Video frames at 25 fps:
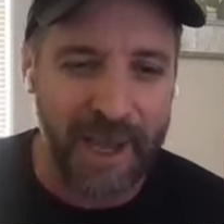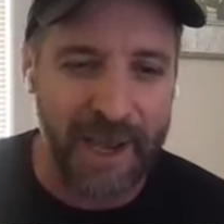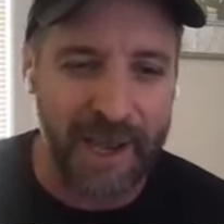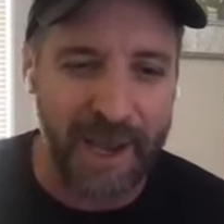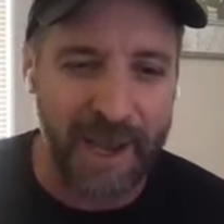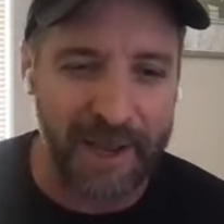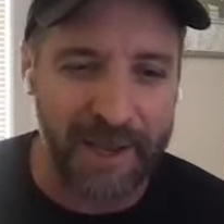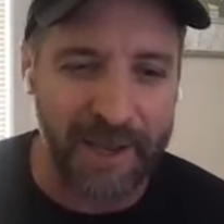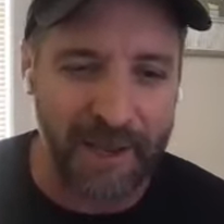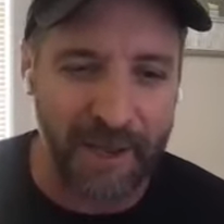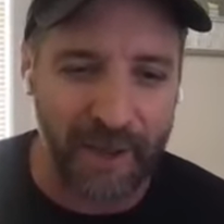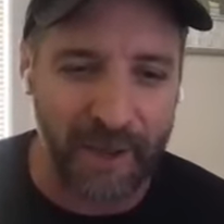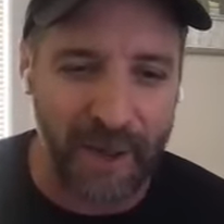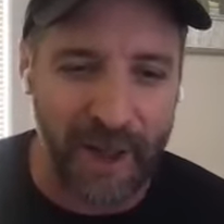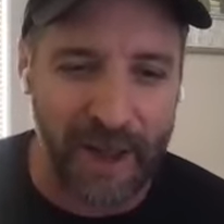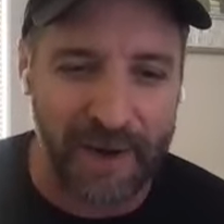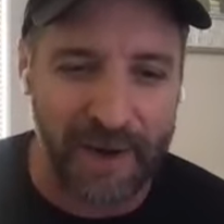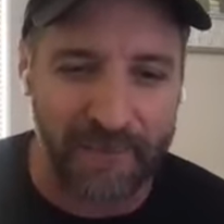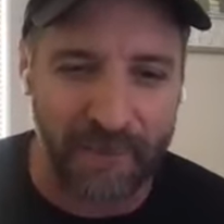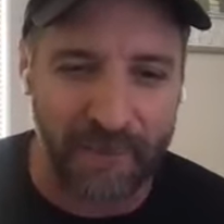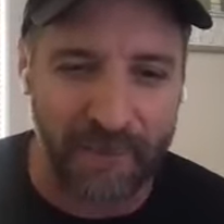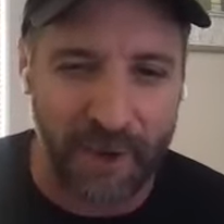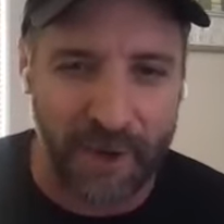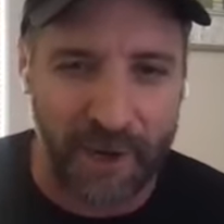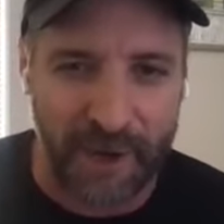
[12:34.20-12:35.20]
And a lot
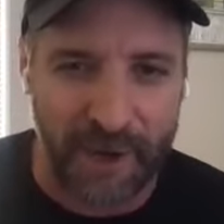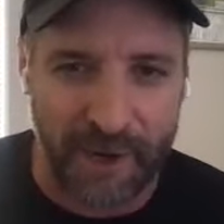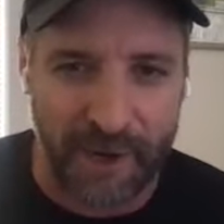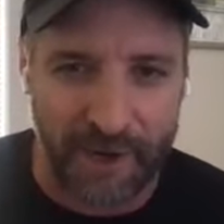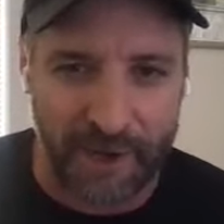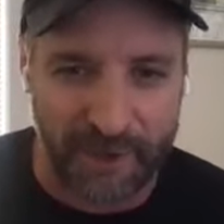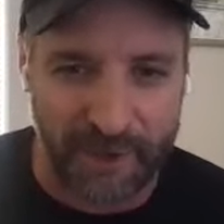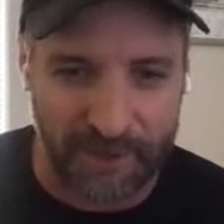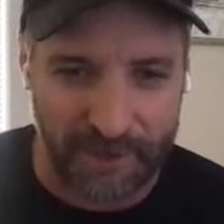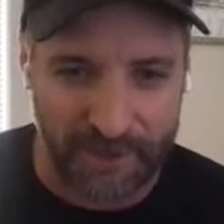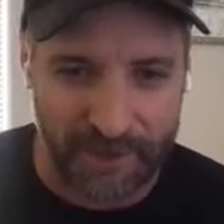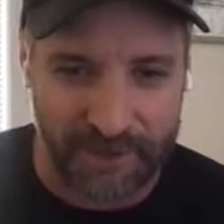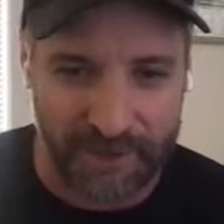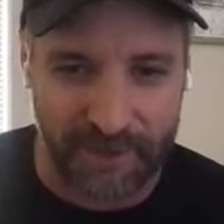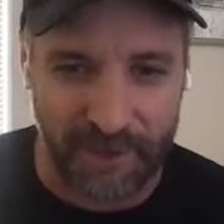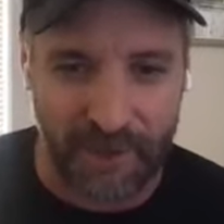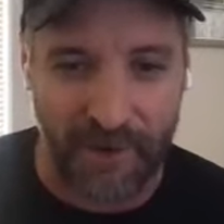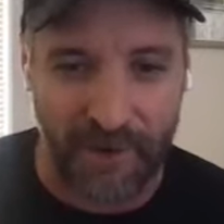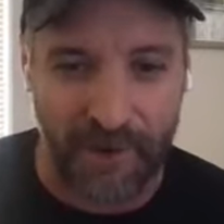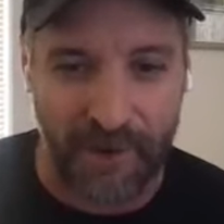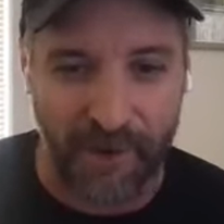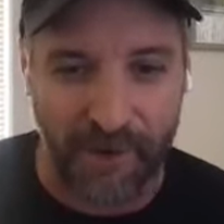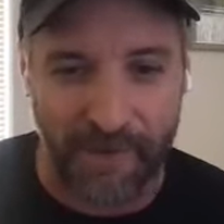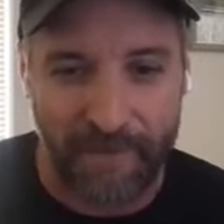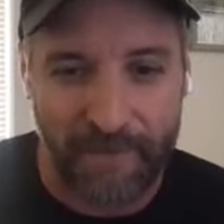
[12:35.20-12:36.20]
of our characters
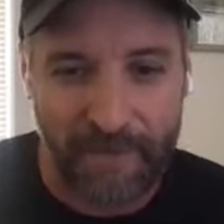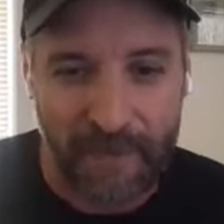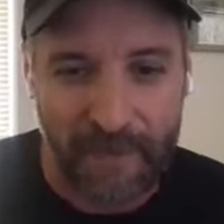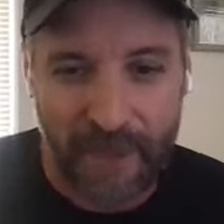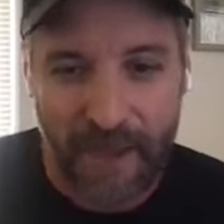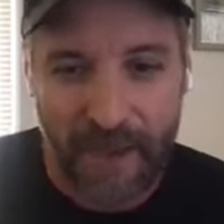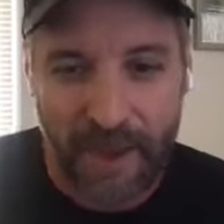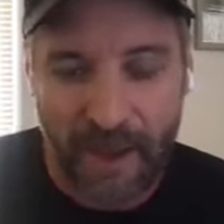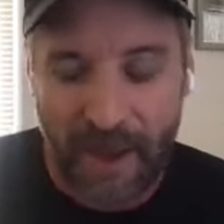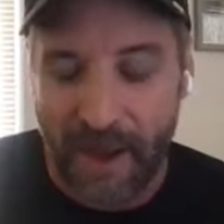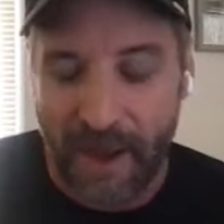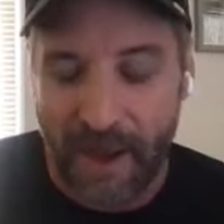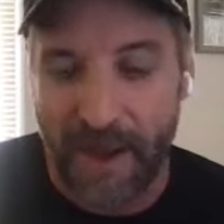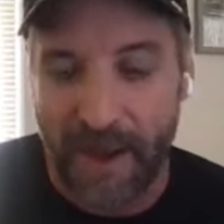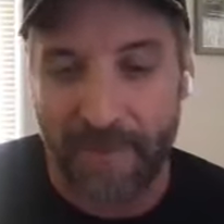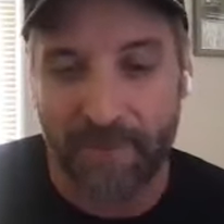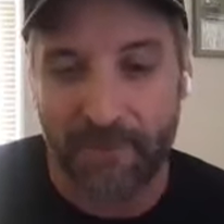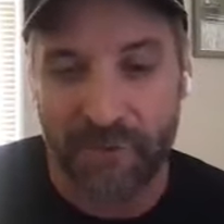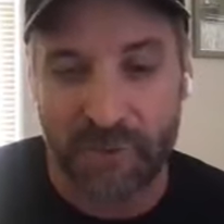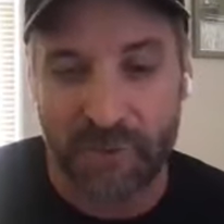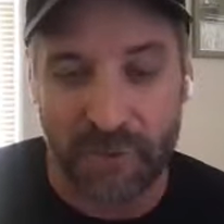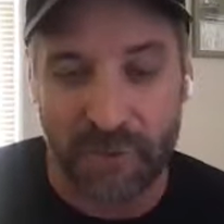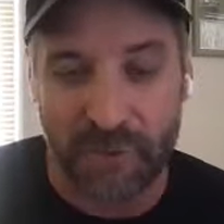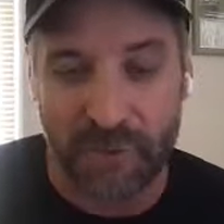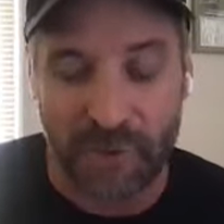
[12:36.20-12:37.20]
are
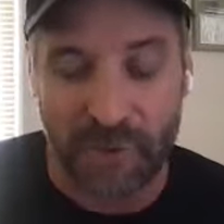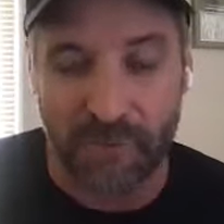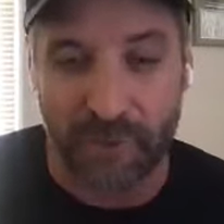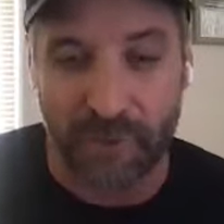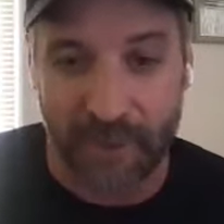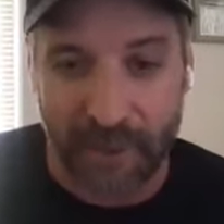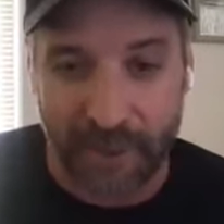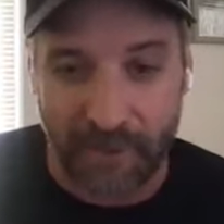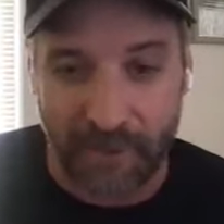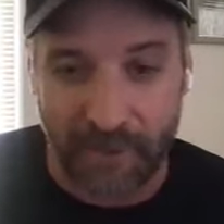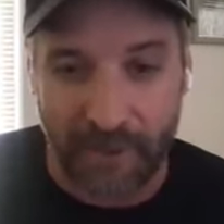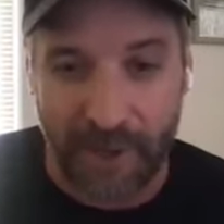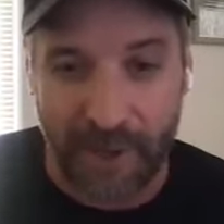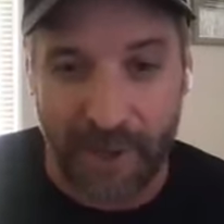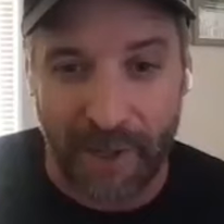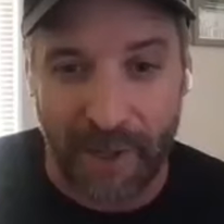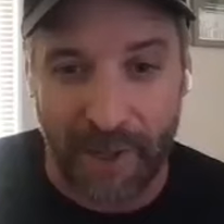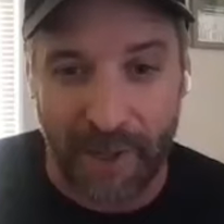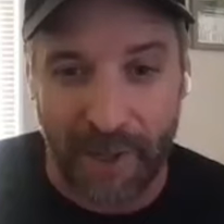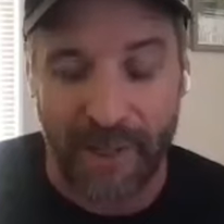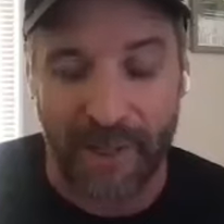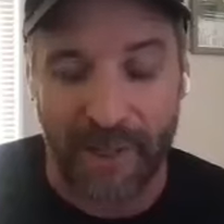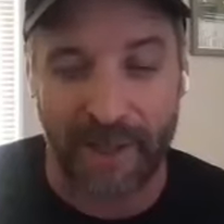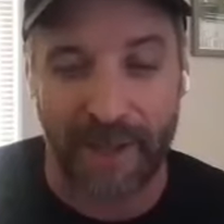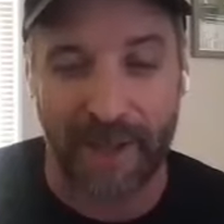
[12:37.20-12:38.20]
doing really
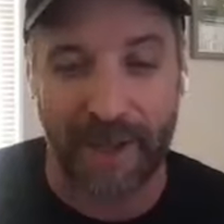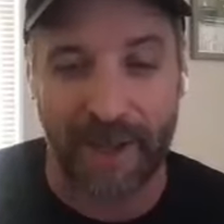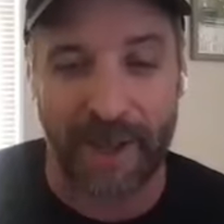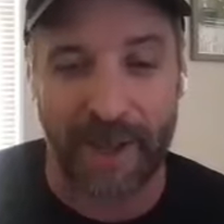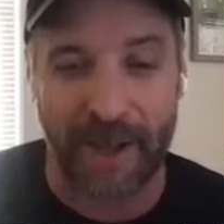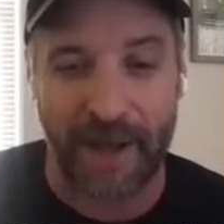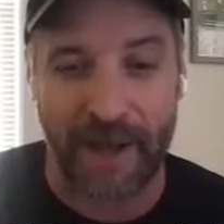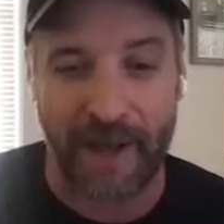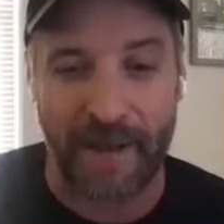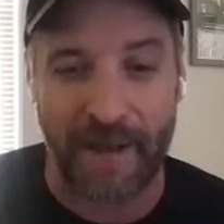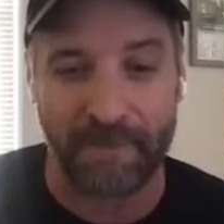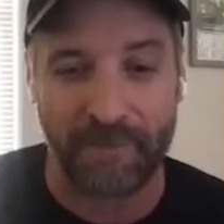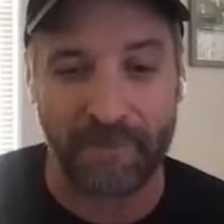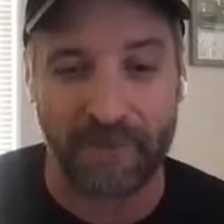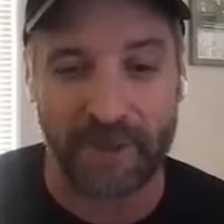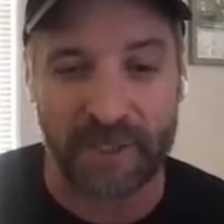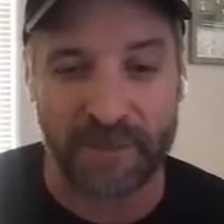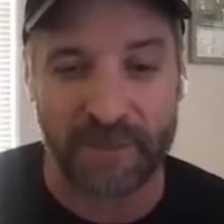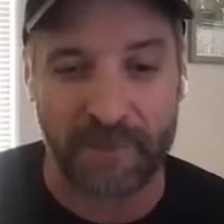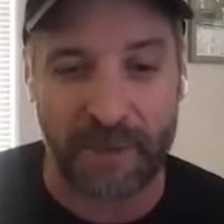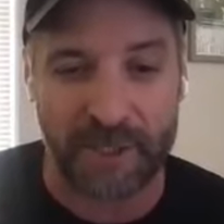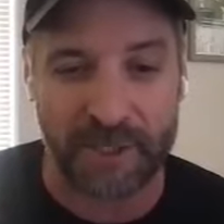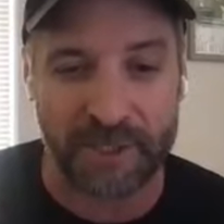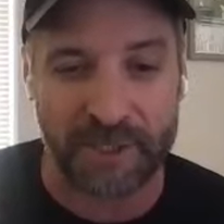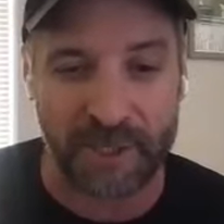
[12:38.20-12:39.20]
well,
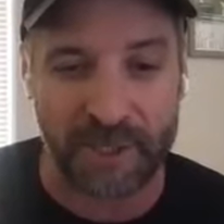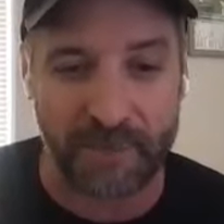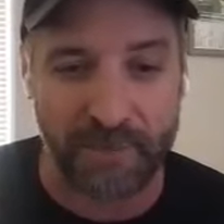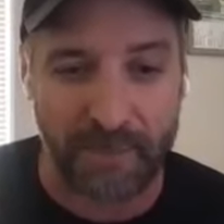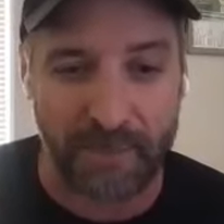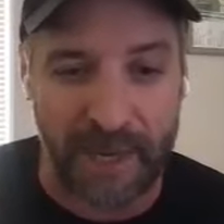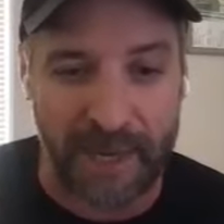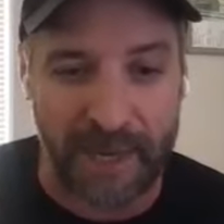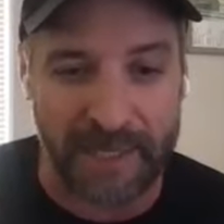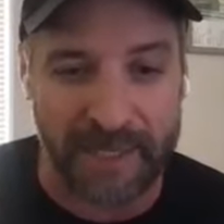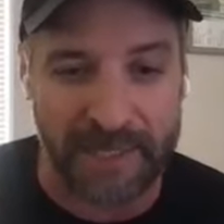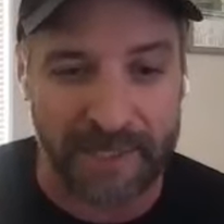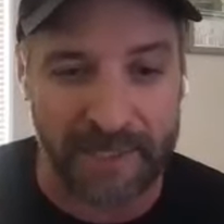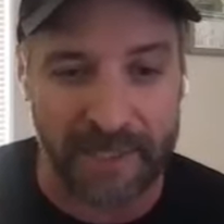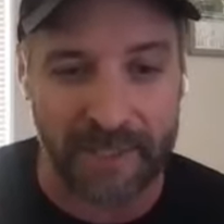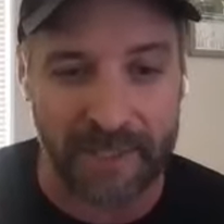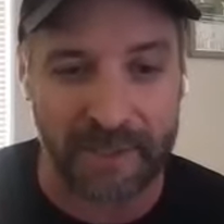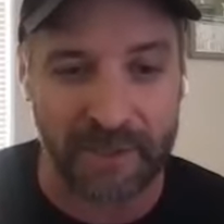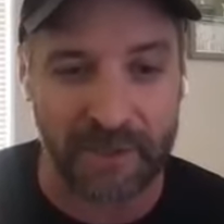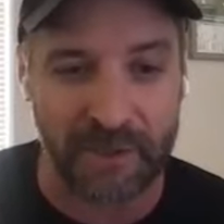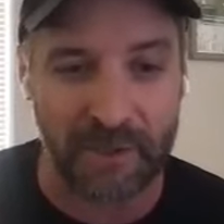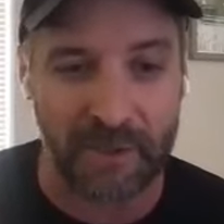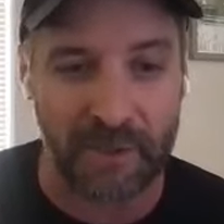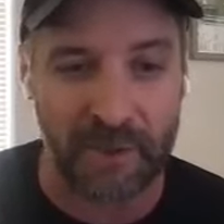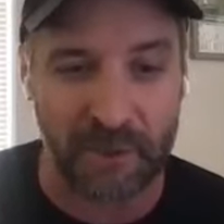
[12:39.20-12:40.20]
especially
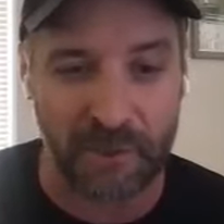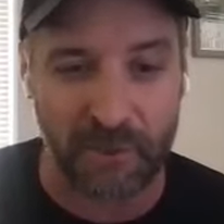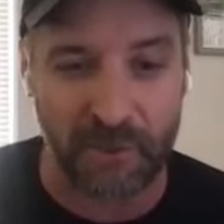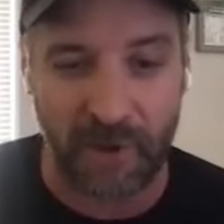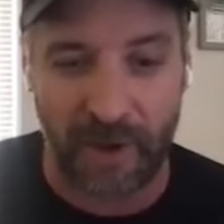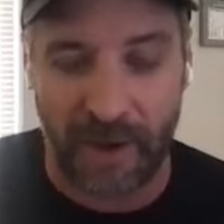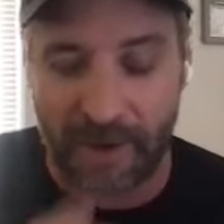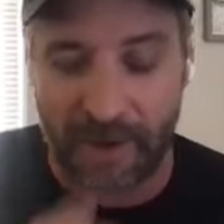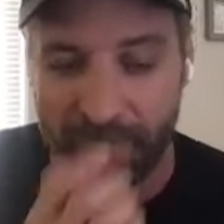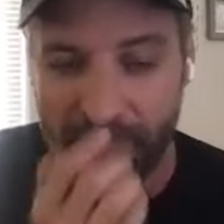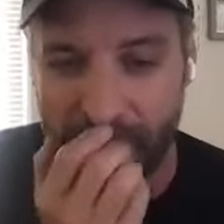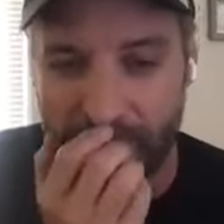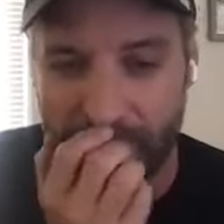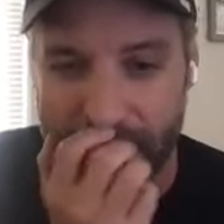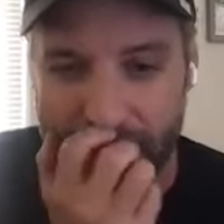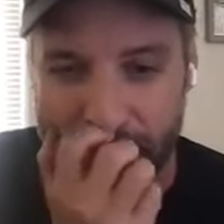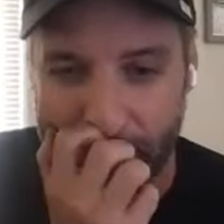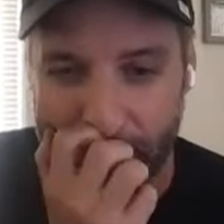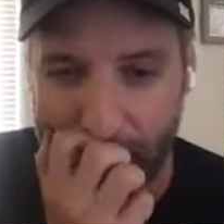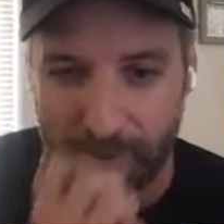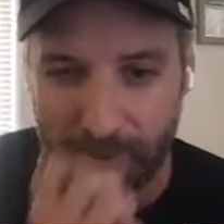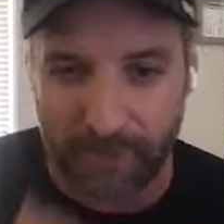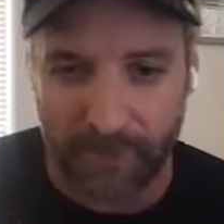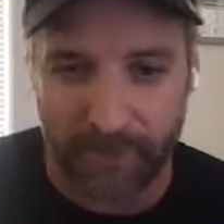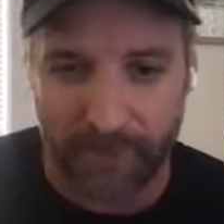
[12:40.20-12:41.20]
Mason, who I
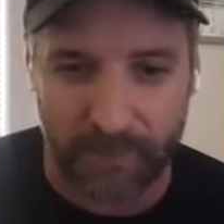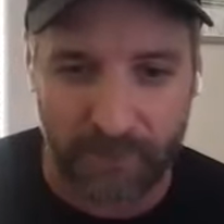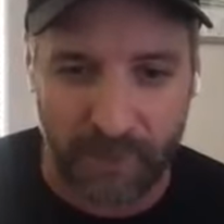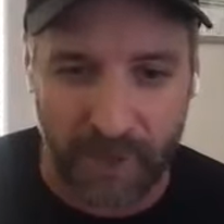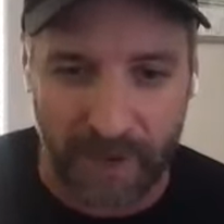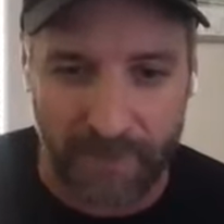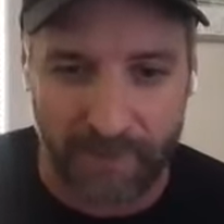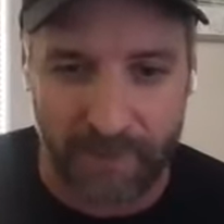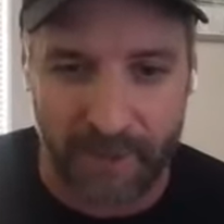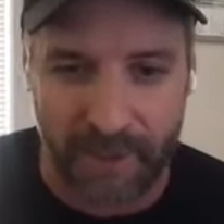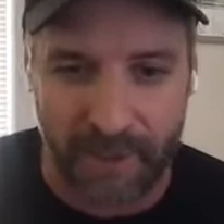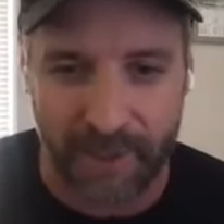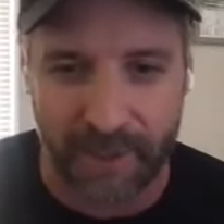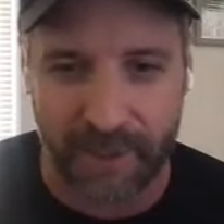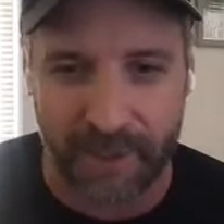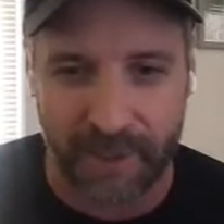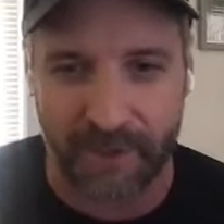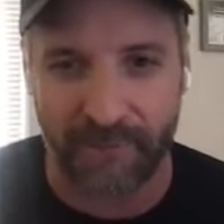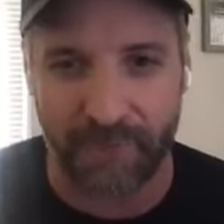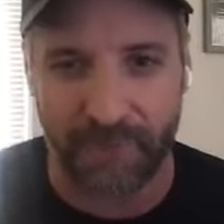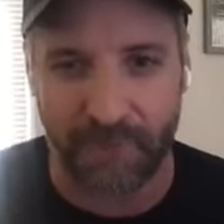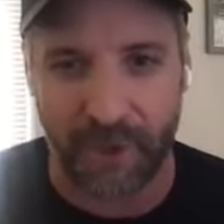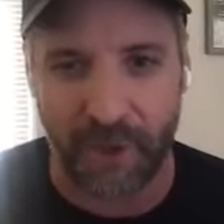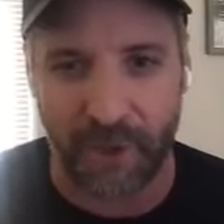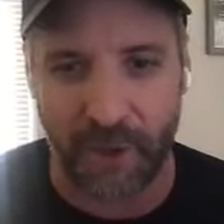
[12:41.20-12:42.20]
feature prominently in
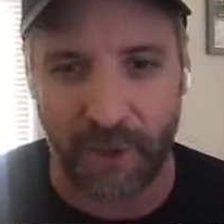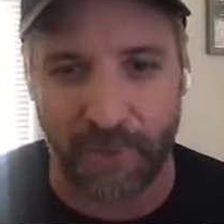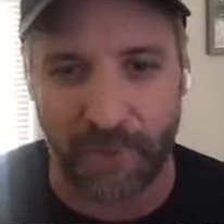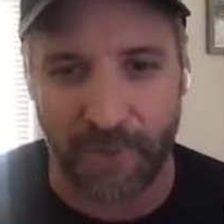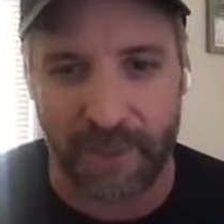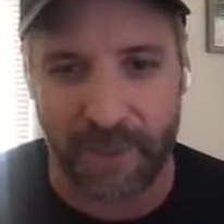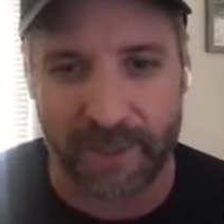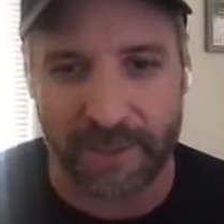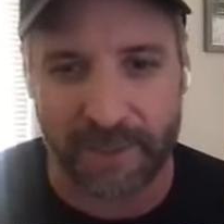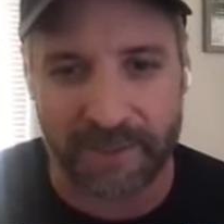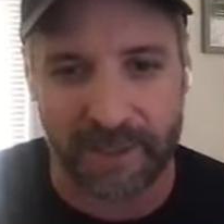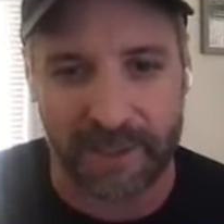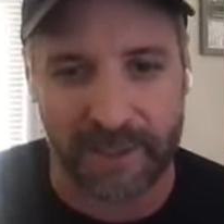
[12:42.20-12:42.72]
the film.